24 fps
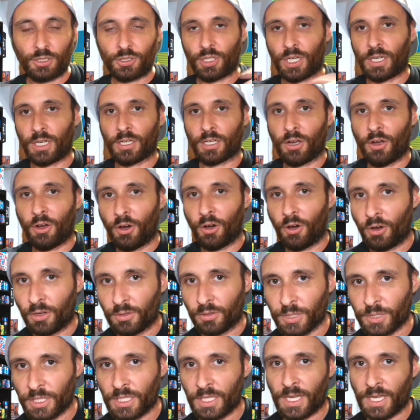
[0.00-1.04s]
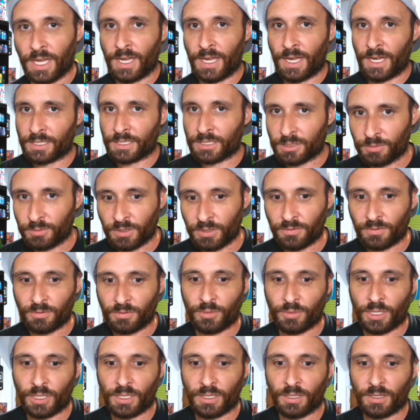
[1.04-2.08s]
try to call me, ask me for
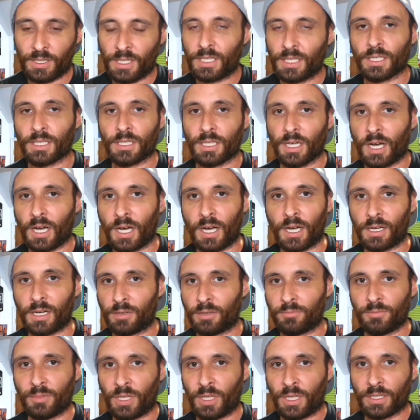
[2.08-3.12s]
money. Thank God I'm